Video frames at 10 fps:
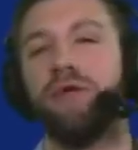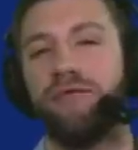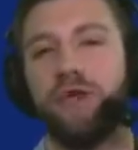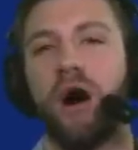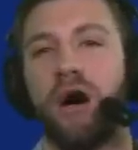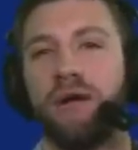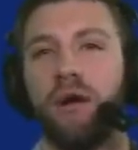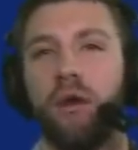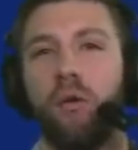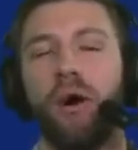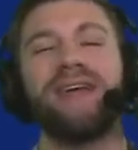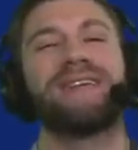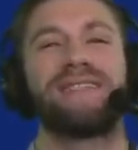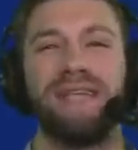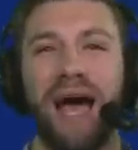moved on, what
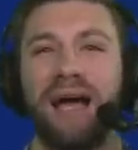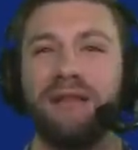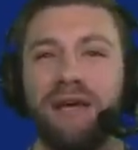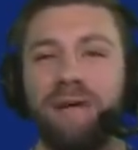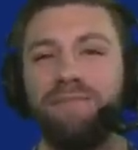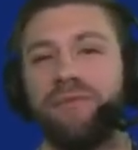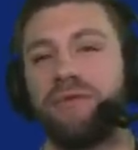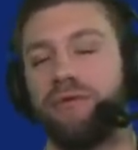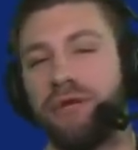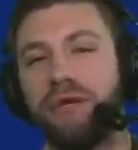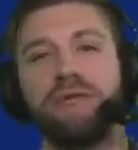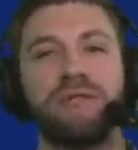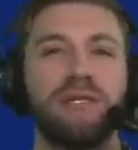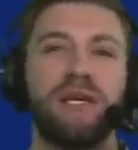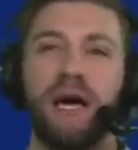exactly do the
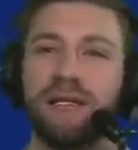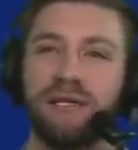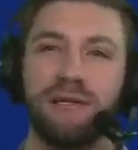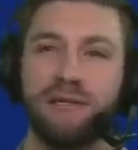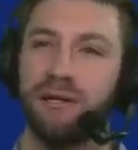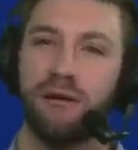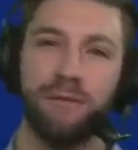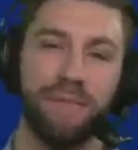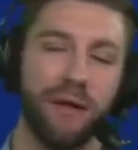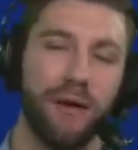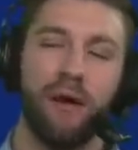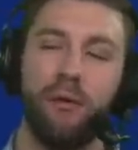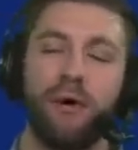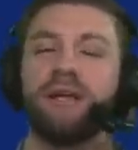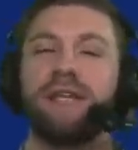Houston Texans or
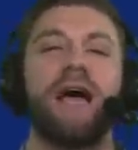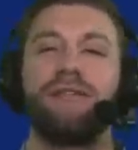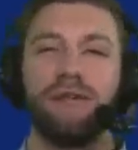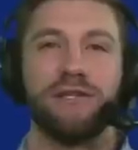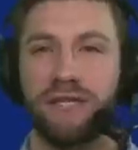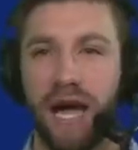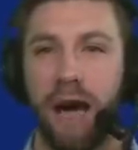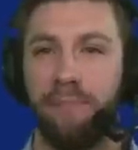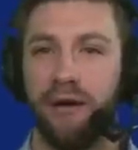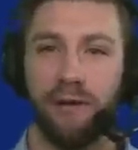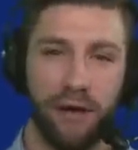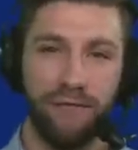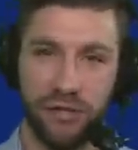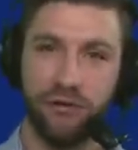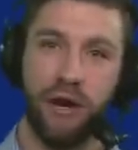what exactly is his cap hit if
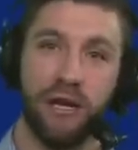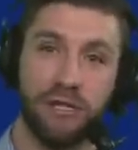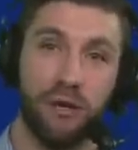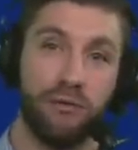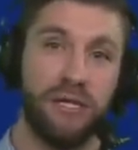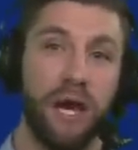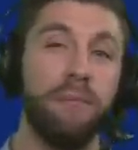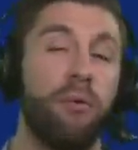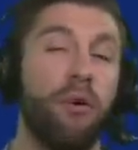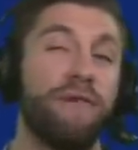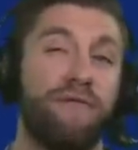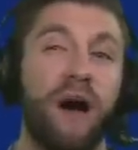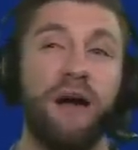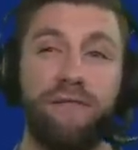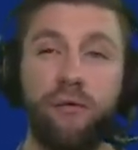he's traded? So
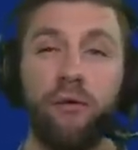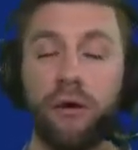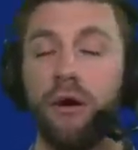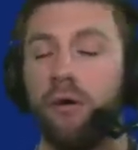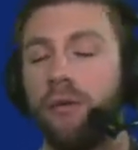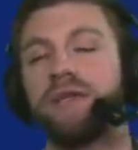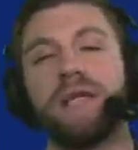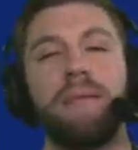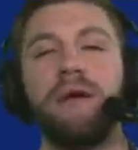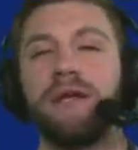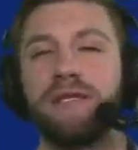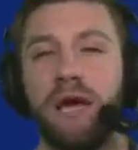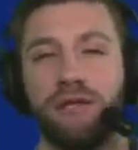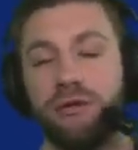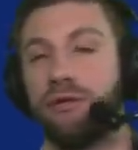10.54. What does that mean
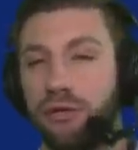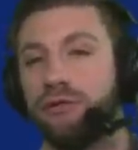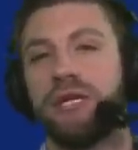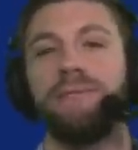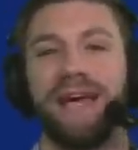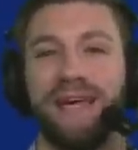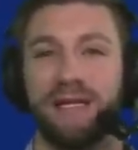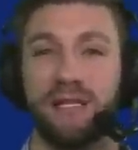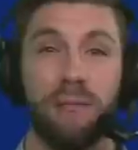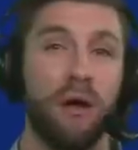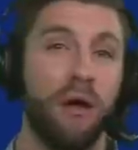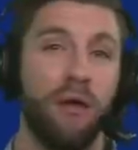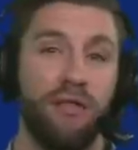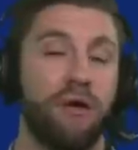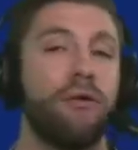exactly? So the new team that gets him,
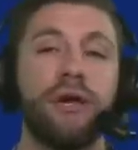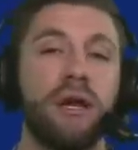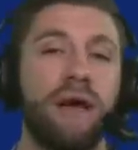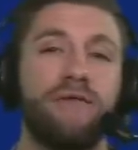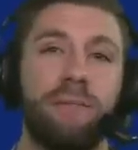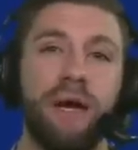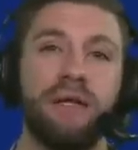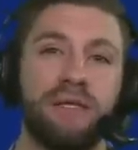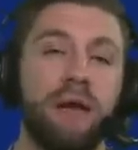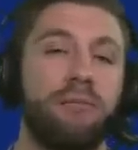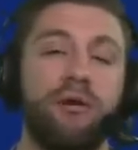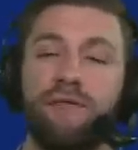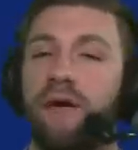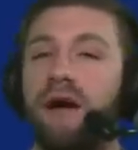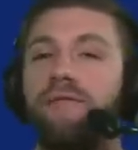they're only going to have to pay
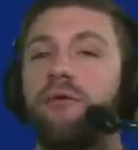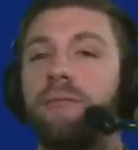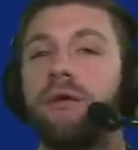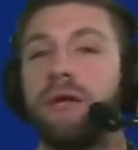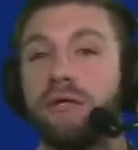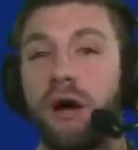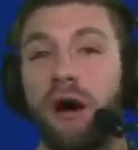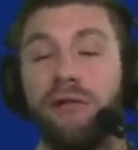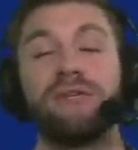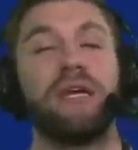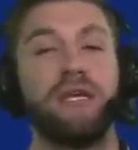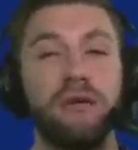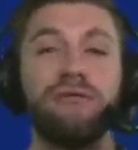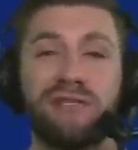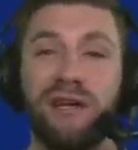10.54 million dollars, and
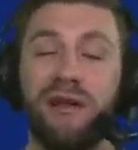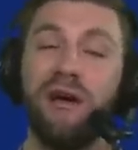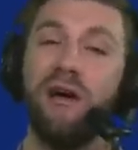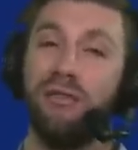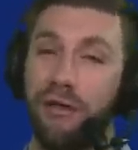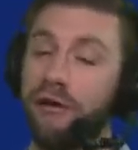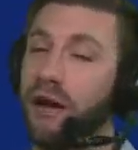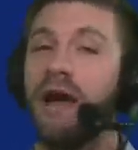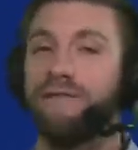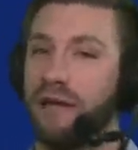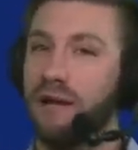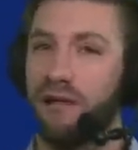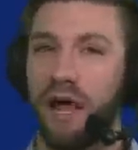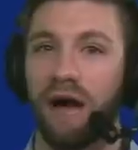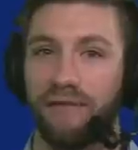Houston they're going to have to eat a
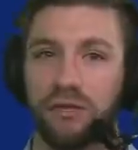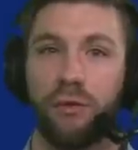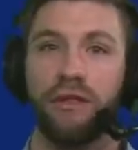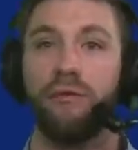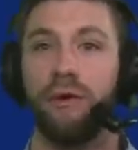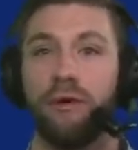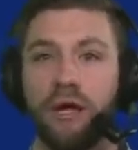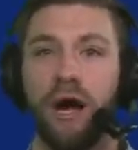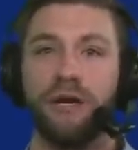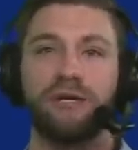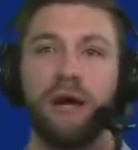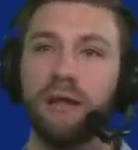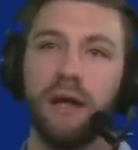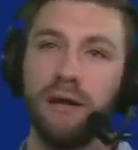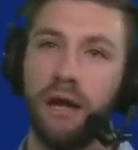lot of his 2021
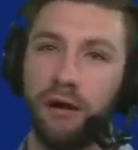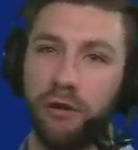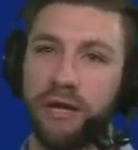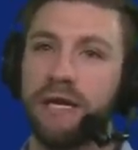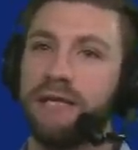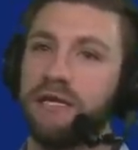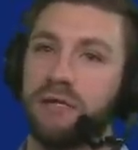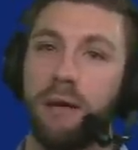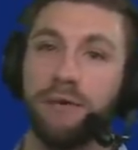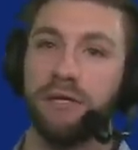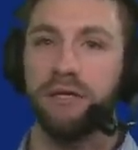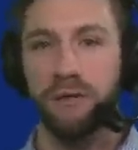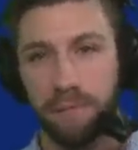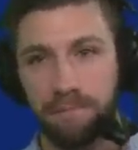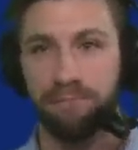contract. Now you're looking at these numbers, and these
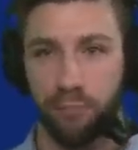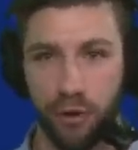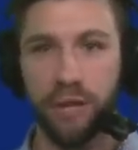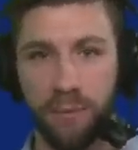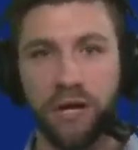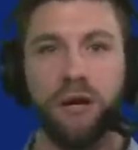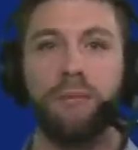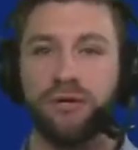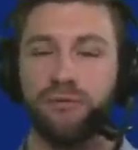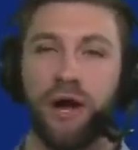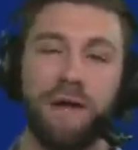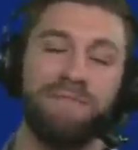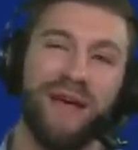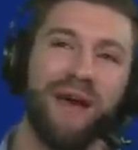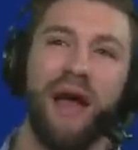are pretty big numbers, right?
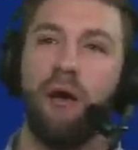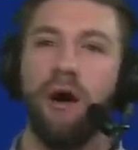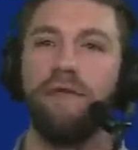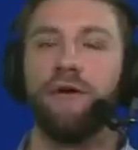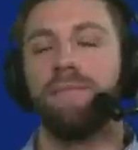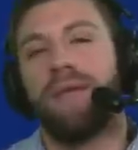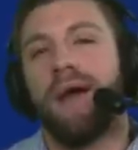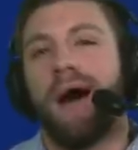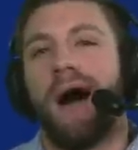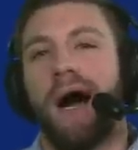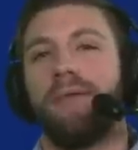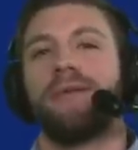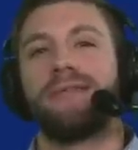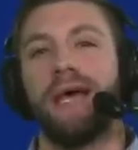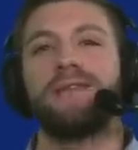However, I
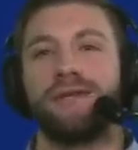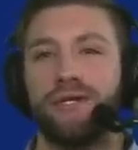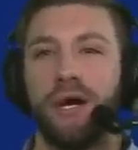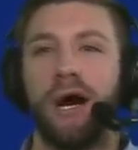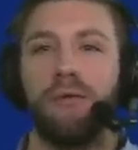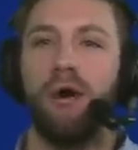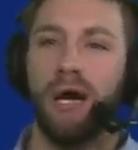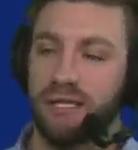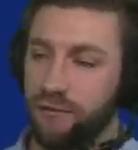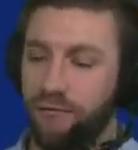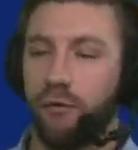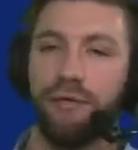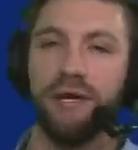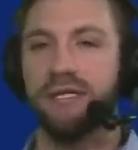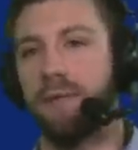would take Deshaun Watson for
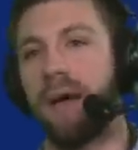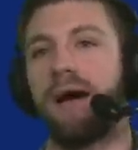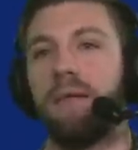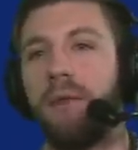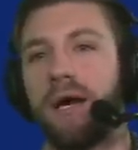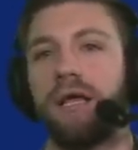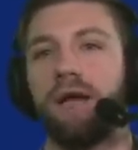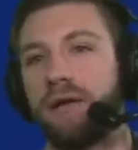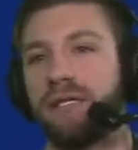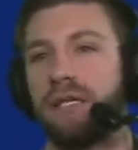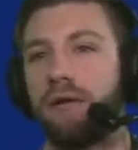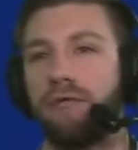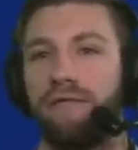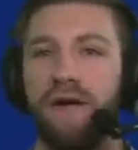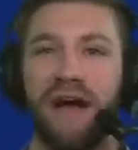this amount of money here, considering
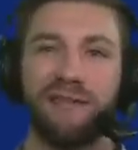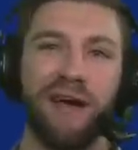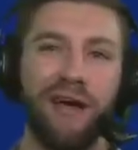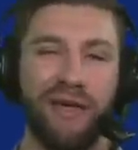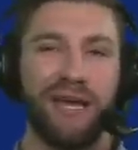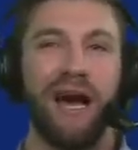the fact that